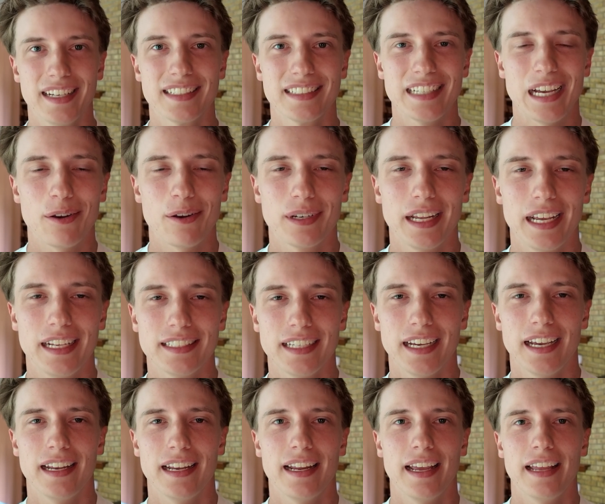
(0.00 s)
is now day
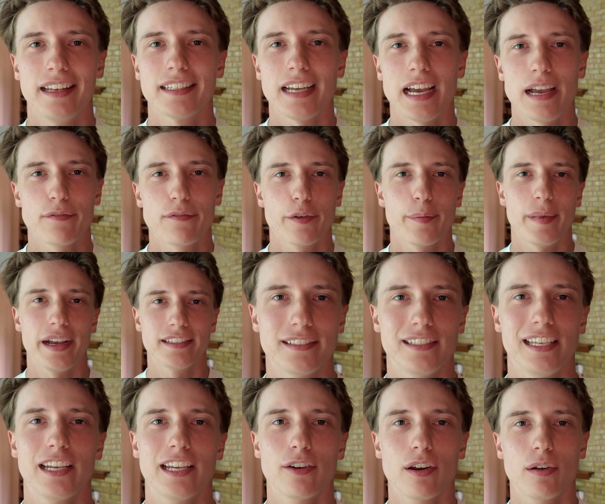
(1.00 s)
10 and time for my
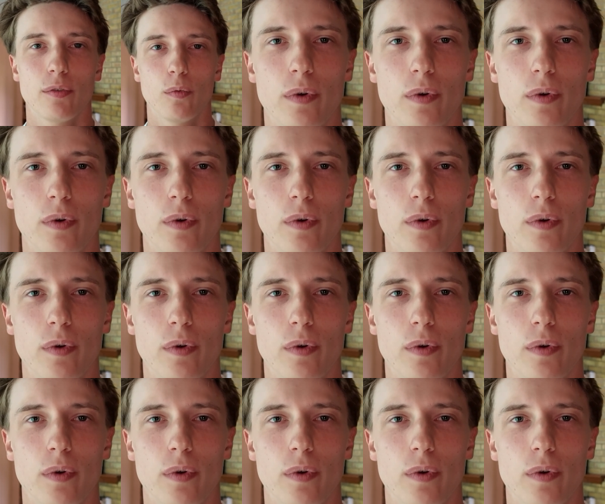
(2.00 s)
secret